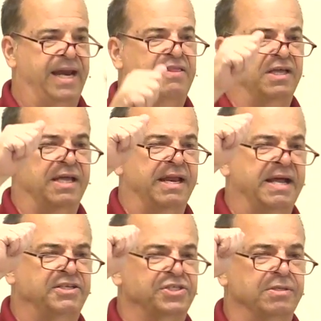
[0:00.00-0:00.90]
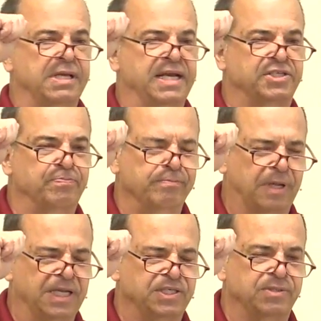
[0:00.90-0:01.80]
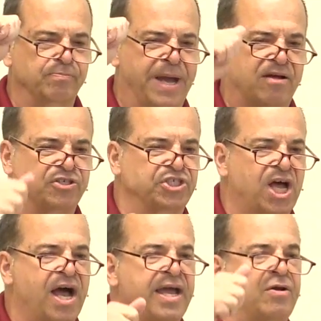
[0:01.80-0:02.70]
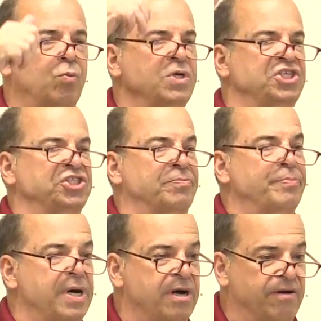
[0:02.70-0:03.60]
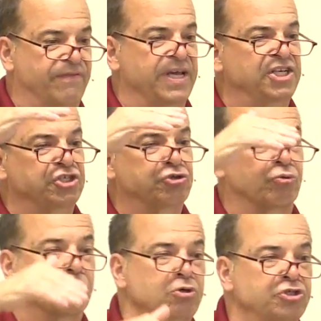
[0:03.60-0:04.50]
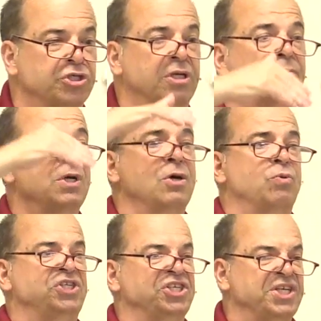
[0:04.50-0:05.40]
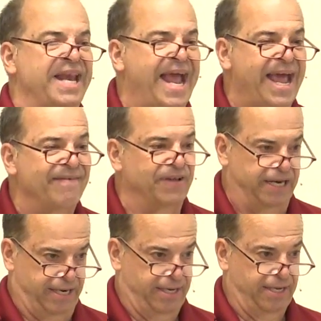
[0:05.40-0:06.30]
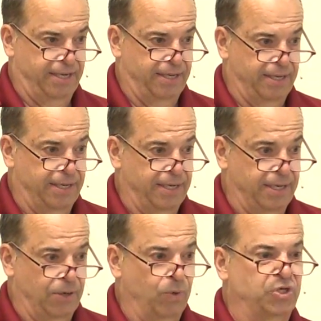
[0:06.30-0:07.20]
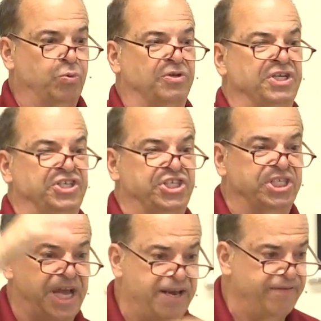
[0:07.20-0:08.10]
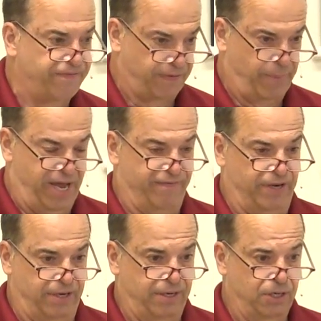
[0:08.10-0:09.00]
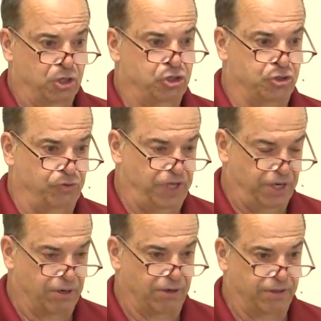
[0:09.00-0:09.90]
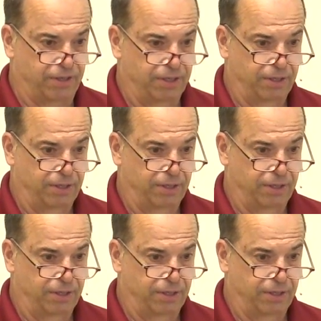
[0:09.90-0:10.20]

And, and it's, it's, it's Mount Zion, which is above, it's Jerusalem, which is in heaven, which will descend from heaven to the earth